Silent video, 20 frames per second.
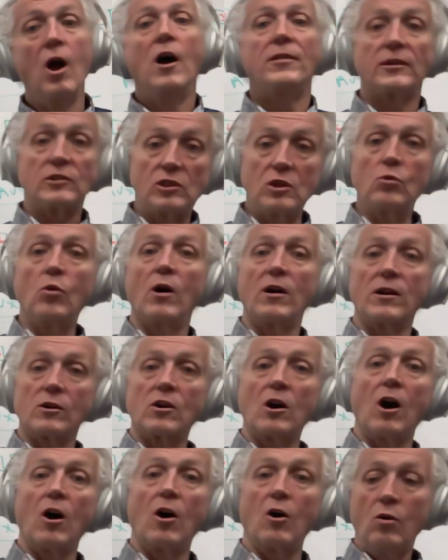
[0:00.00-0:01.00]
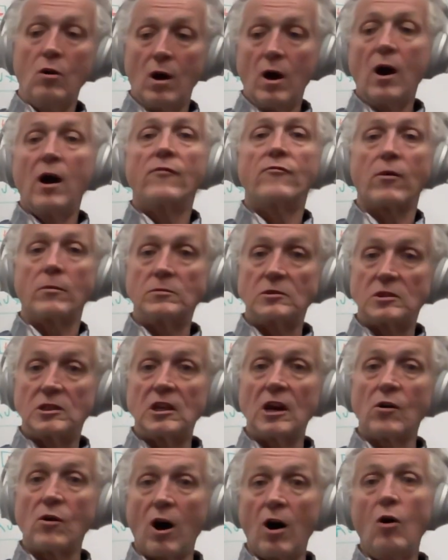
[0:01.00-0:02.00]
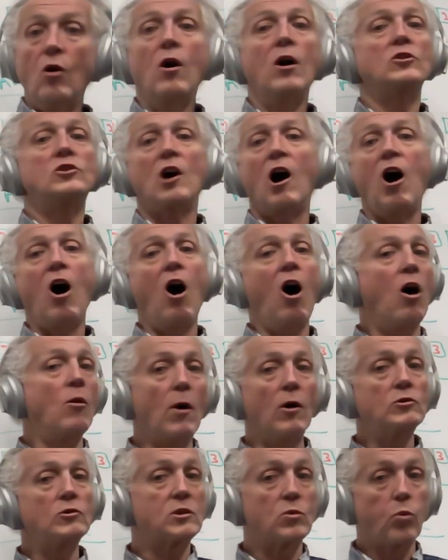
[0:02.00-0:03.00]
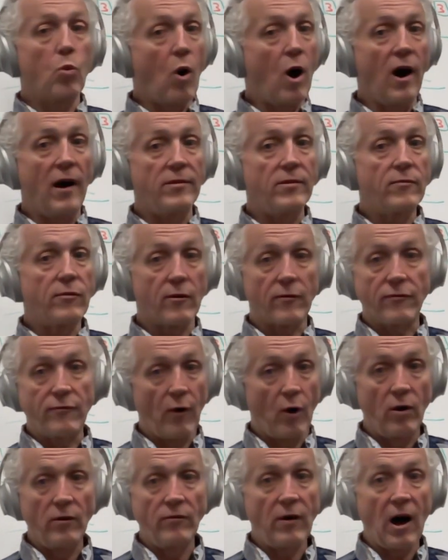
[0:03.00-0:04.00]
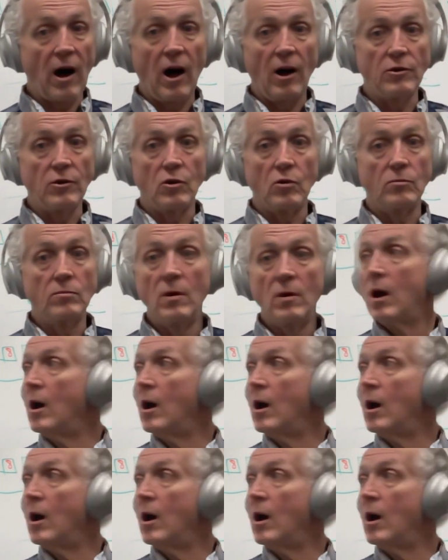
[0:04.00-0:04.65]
that you want to go from zero to almost one for full volume,